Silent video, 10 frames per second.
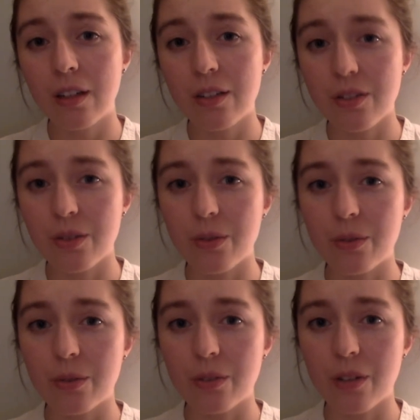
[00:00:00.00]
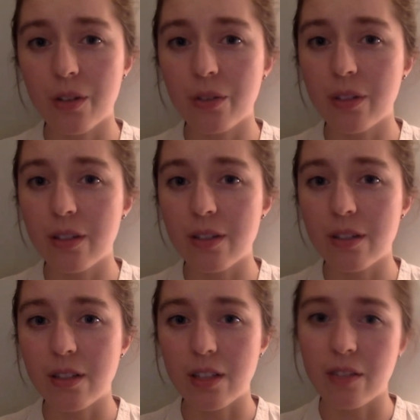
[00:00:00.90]
So, not only does
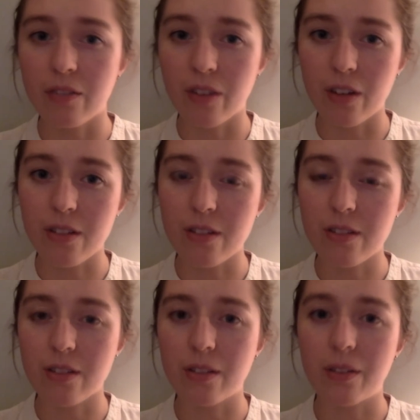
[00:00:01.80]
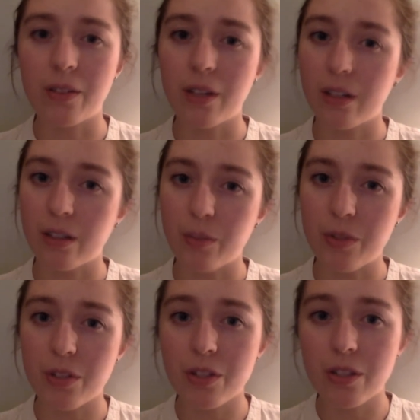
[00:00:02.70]
it give us young
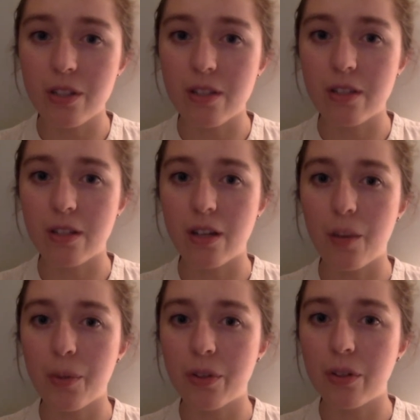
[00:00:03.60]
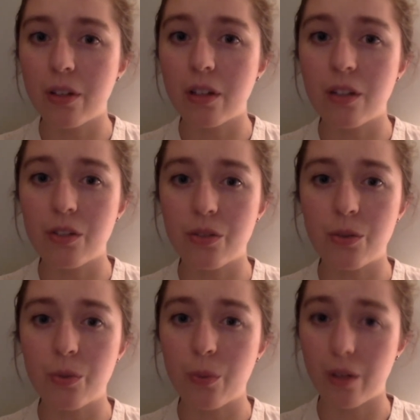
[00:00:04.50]
musicians an opportunity
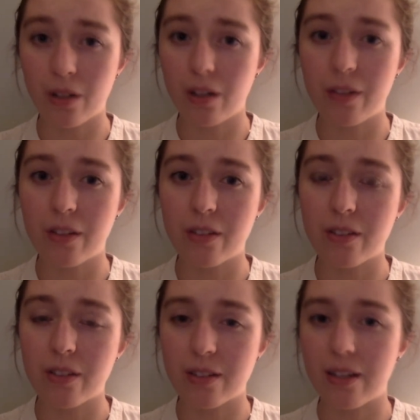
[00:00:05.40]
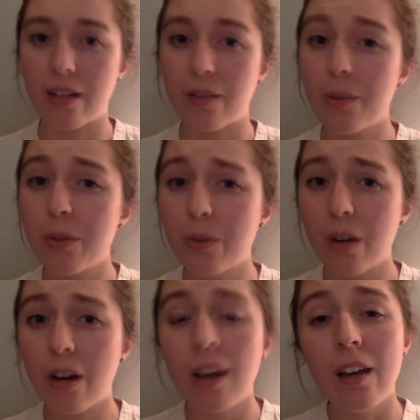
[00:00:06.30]
to work on this exciting
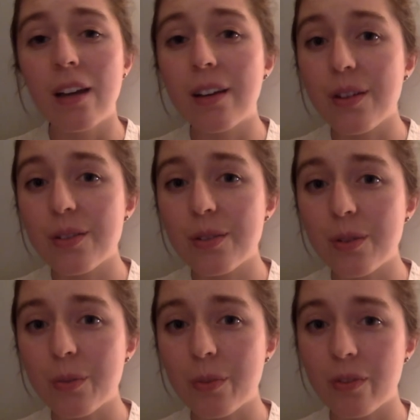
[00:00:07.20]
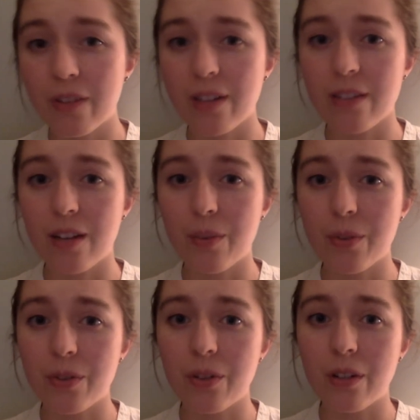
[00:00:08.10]
repertoire, it also provides an
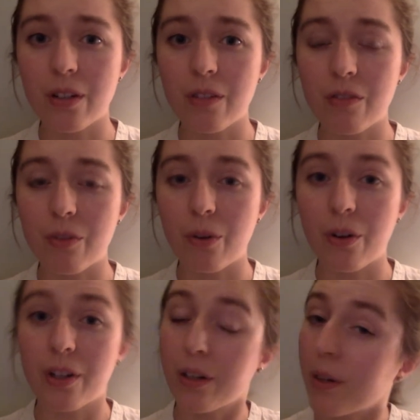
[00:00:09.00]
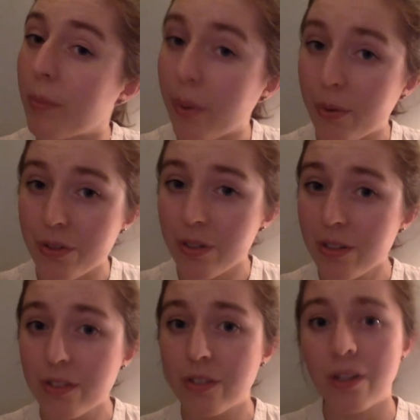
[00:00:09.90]
opportunity for young
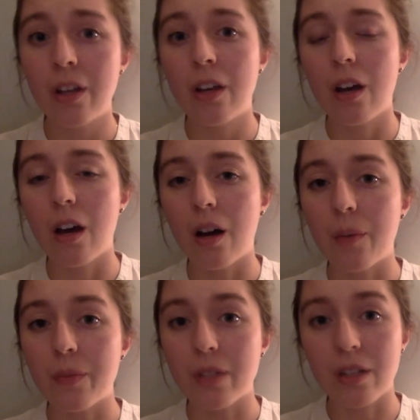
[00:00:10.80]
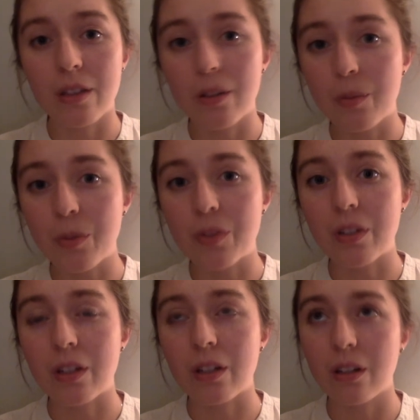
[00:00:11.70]
composers um, to get their
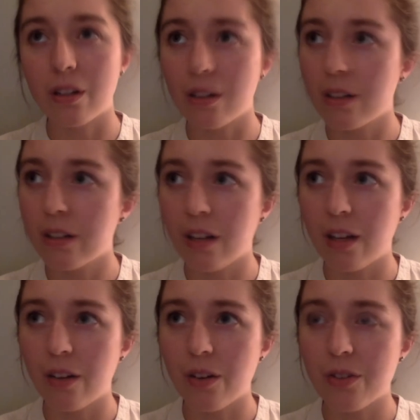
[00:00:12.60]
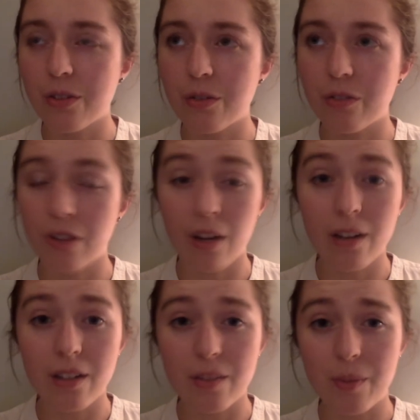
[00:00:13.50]
music heard and also for
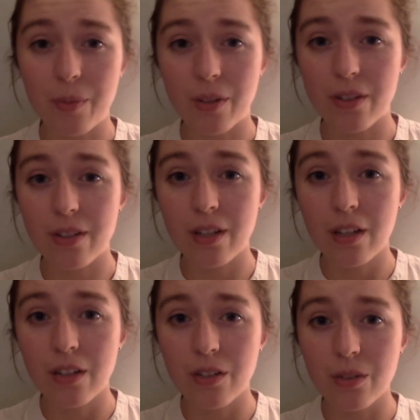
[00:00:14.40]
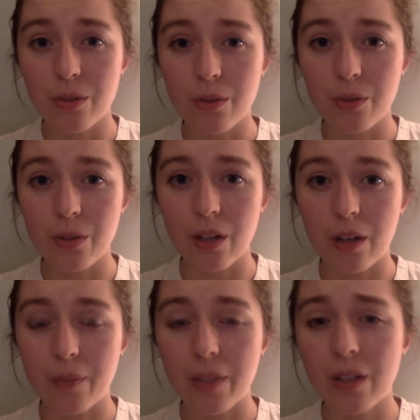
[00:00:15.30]
audience members to
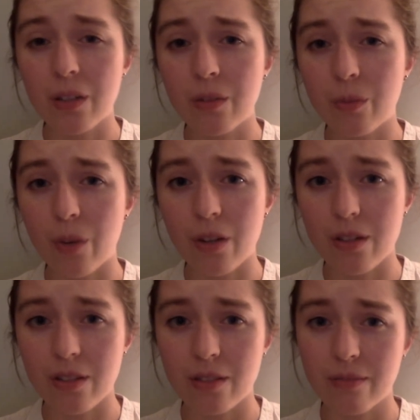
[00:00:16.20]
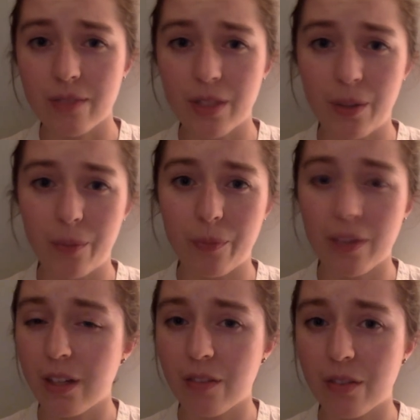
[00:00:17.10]
um, hear works that
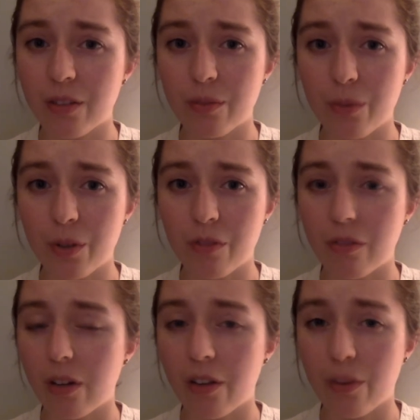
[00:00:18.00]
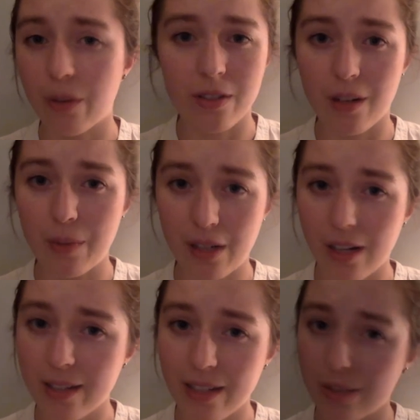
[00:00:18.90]
they never would have otherwise come in contact